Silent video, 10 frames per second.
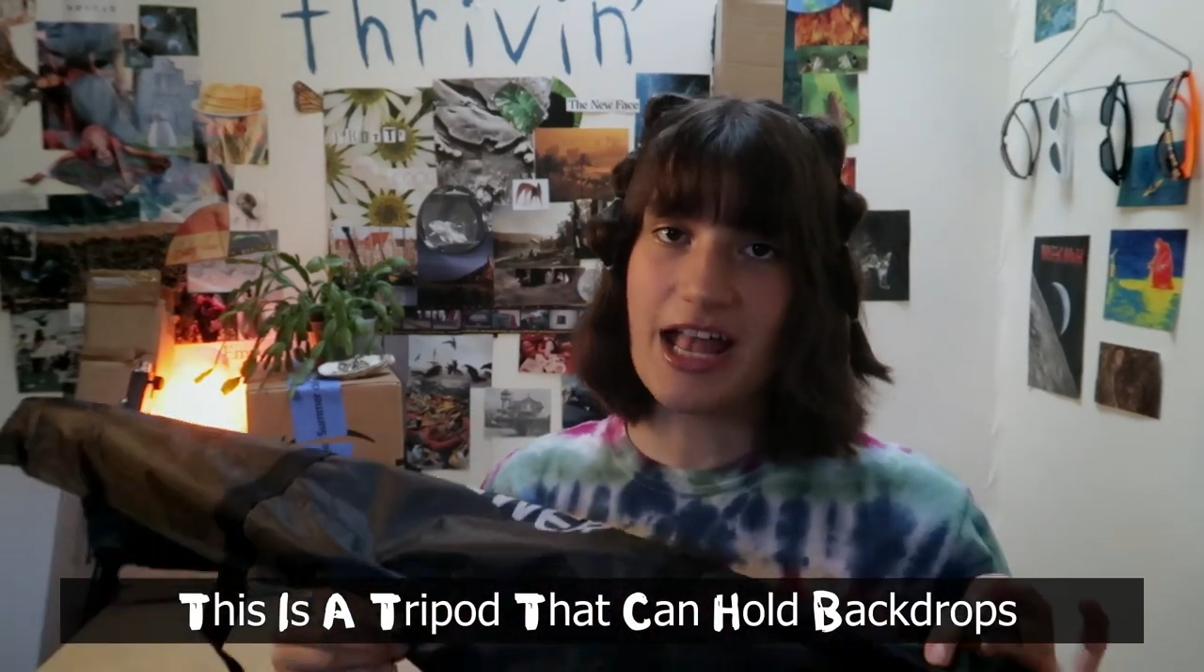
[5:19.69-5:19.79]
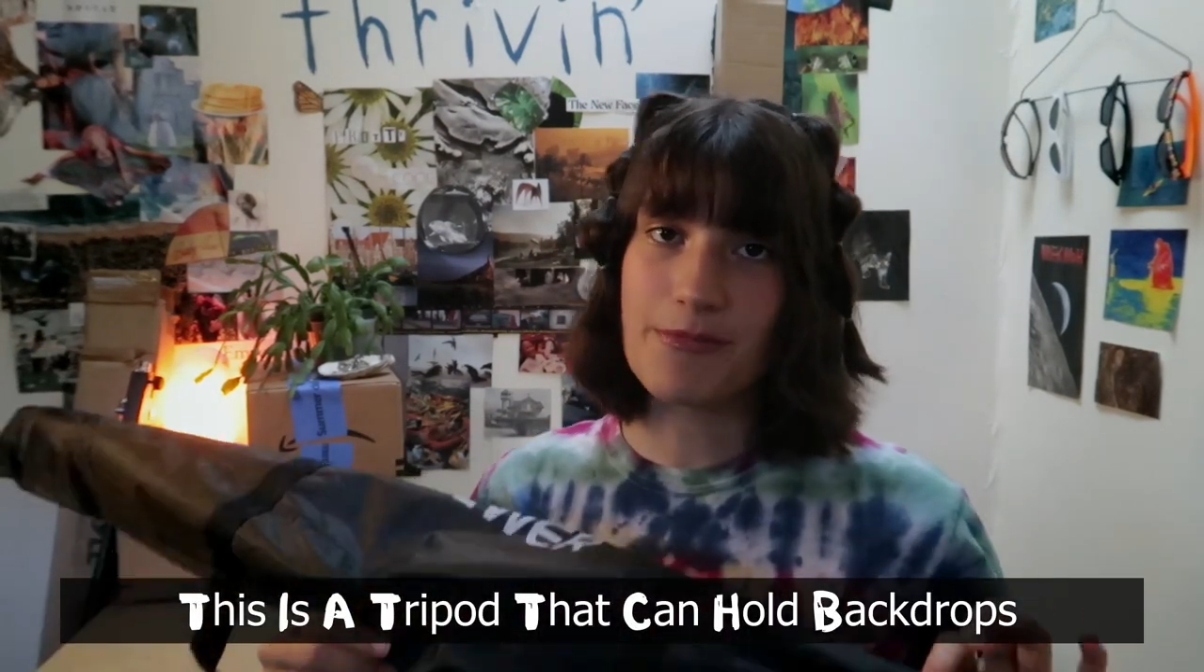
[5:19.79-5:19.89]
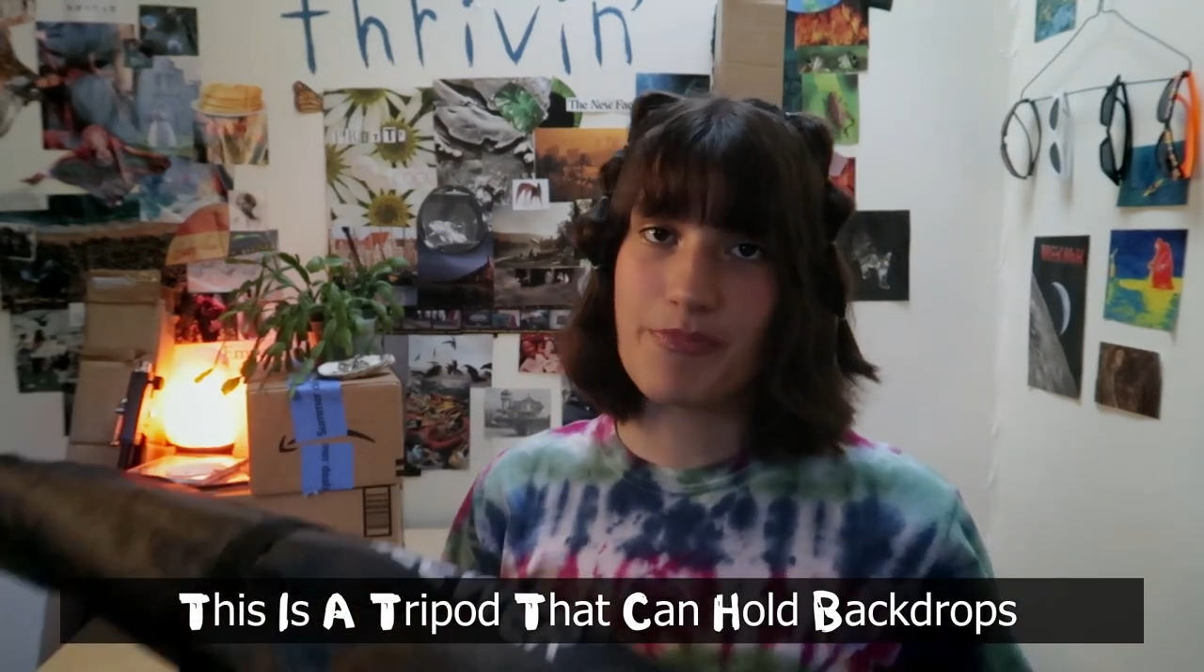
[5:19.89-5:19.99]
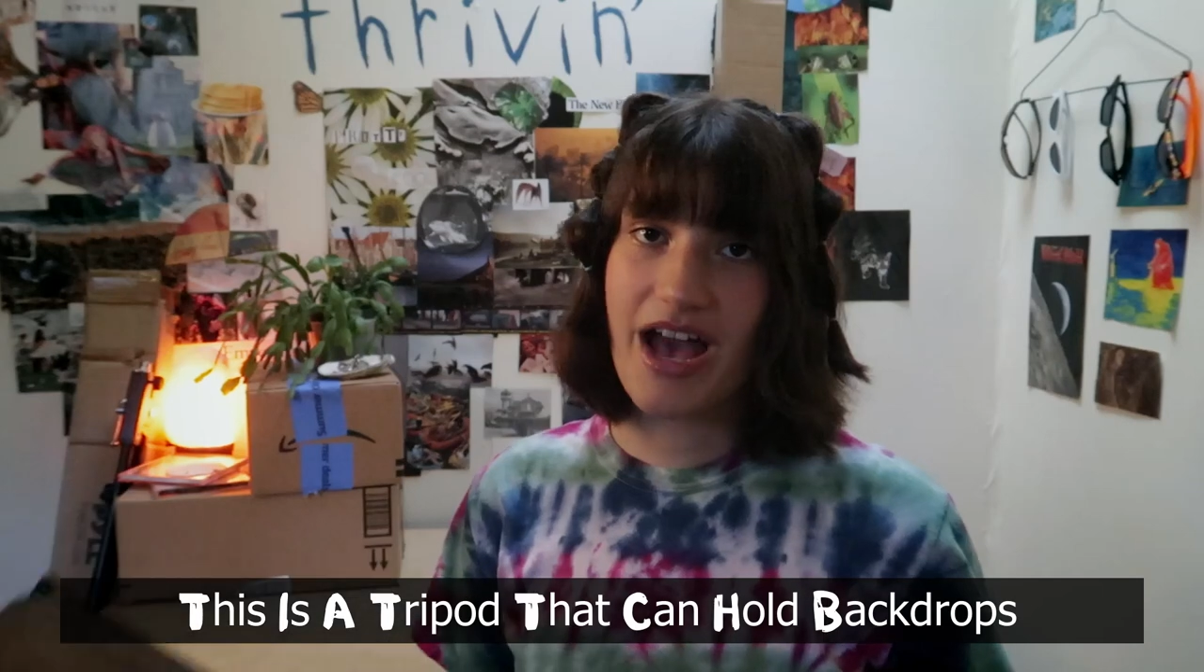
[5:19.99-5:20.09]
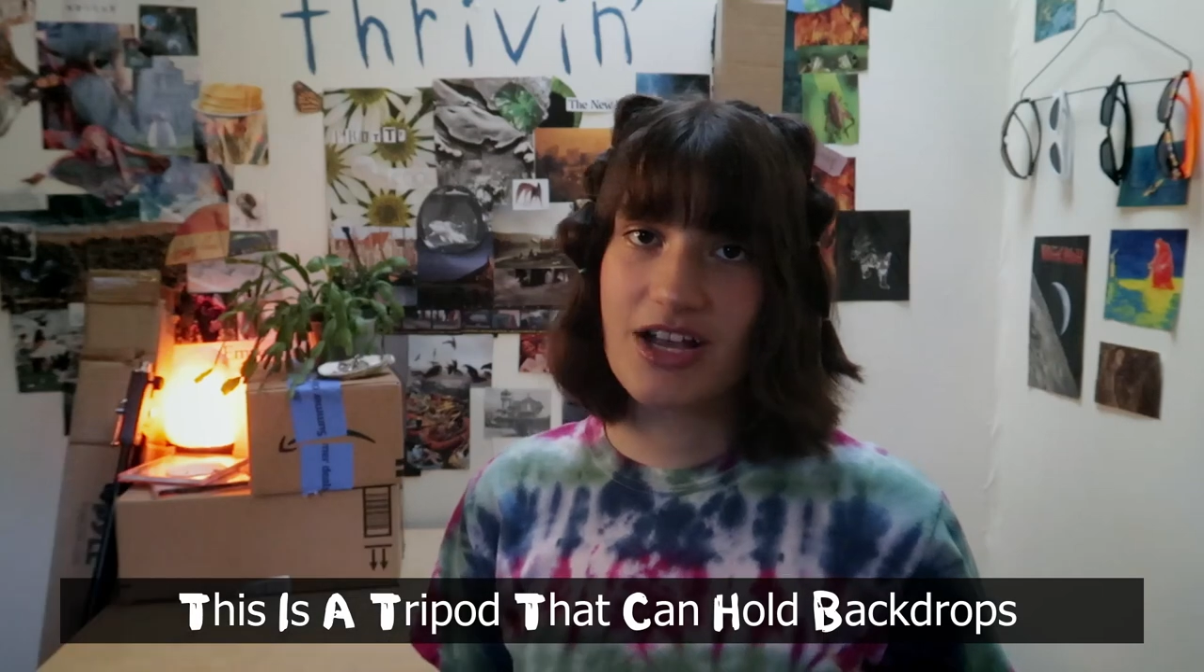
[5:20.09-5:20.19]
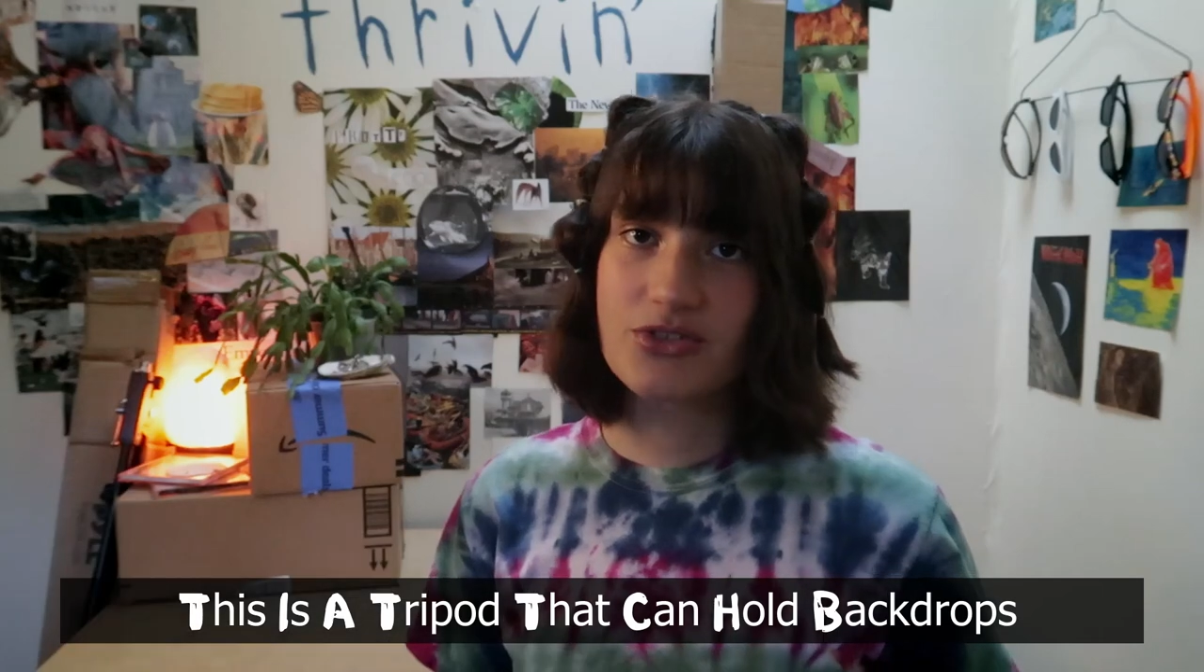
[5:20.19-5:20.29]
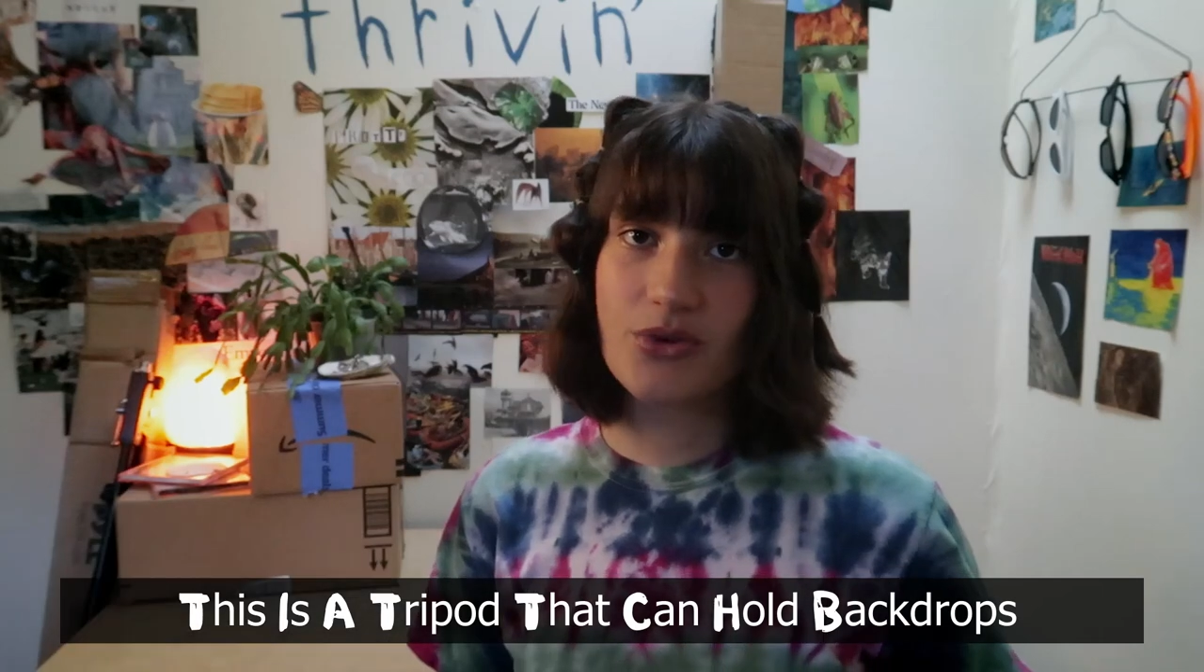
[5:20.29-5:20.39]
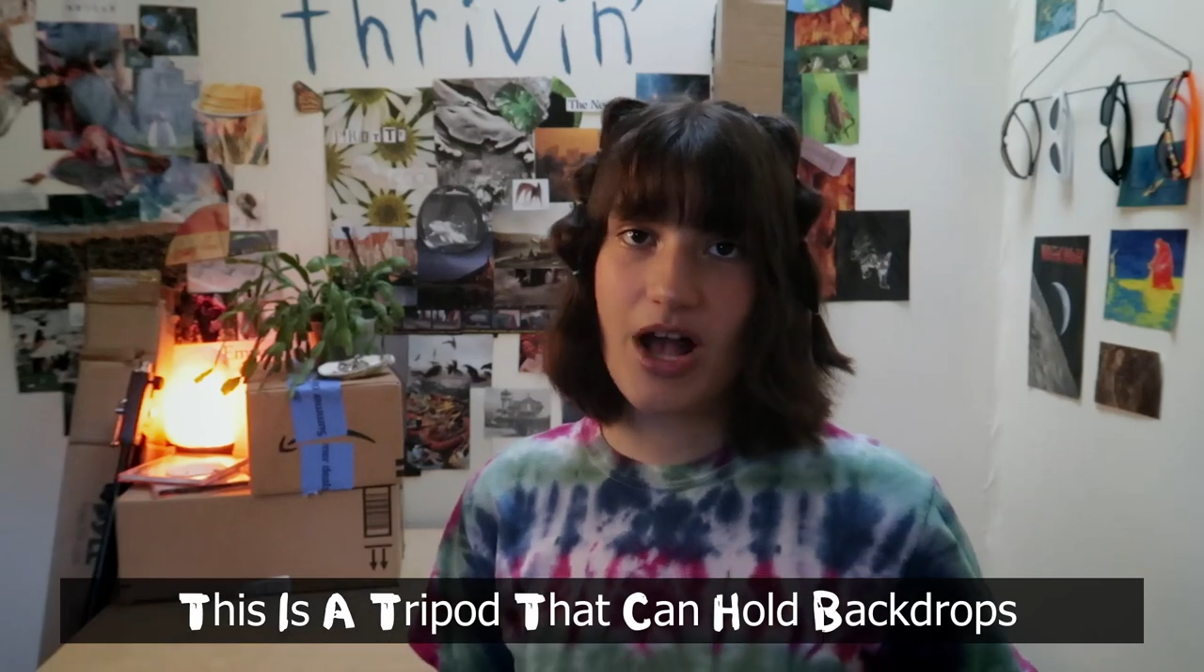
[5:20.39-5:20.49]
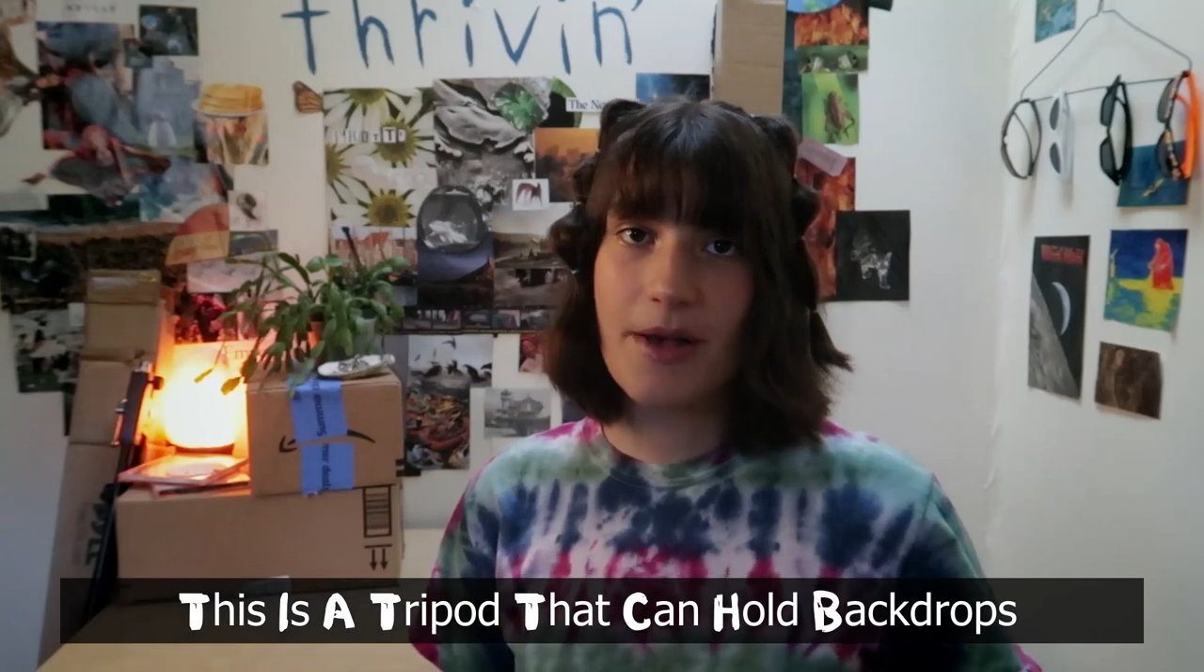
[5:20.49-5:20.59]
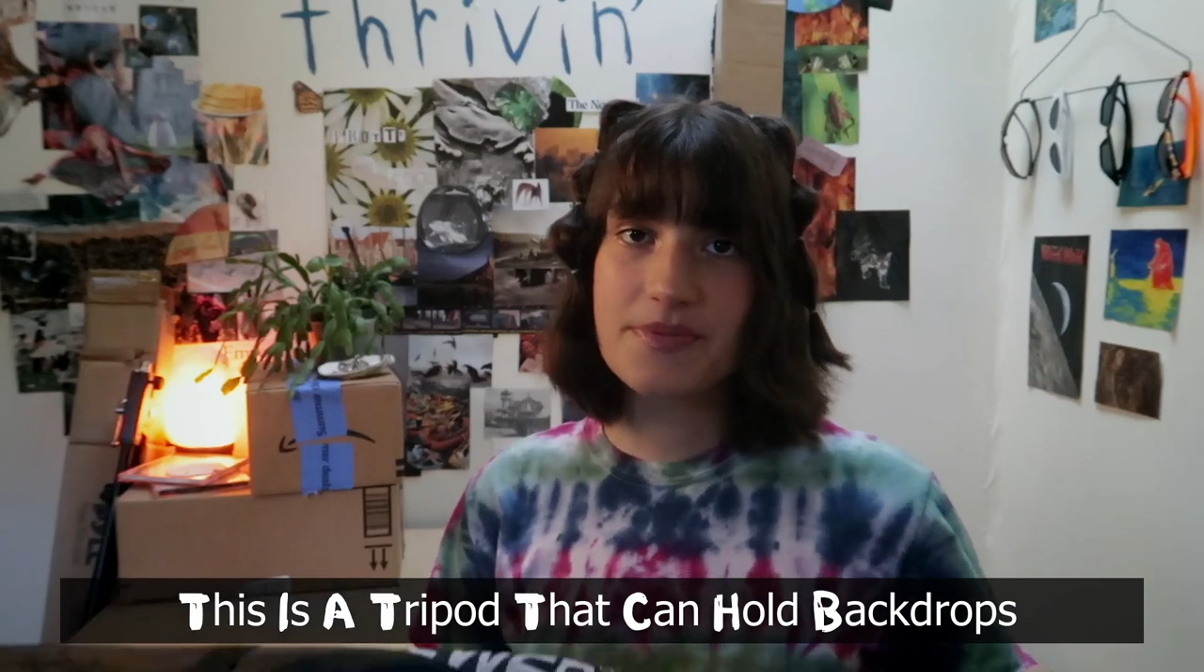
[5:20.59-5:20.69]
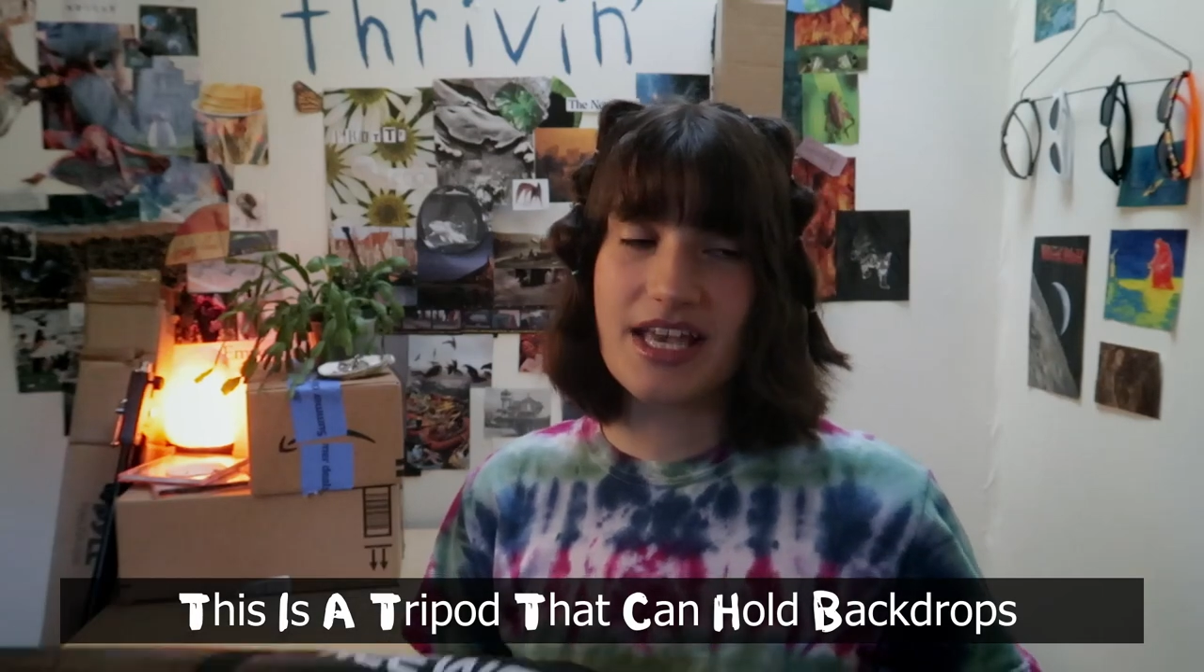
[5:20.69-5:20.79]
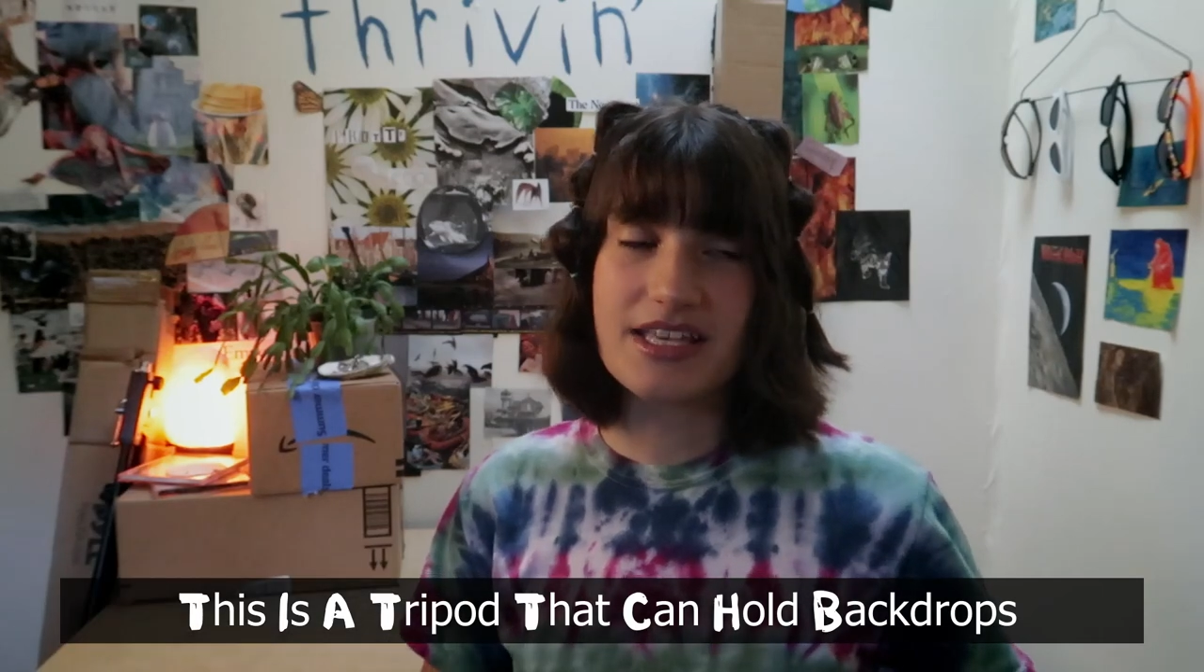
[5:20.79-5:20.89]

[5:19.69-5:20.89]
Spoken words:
and backdrops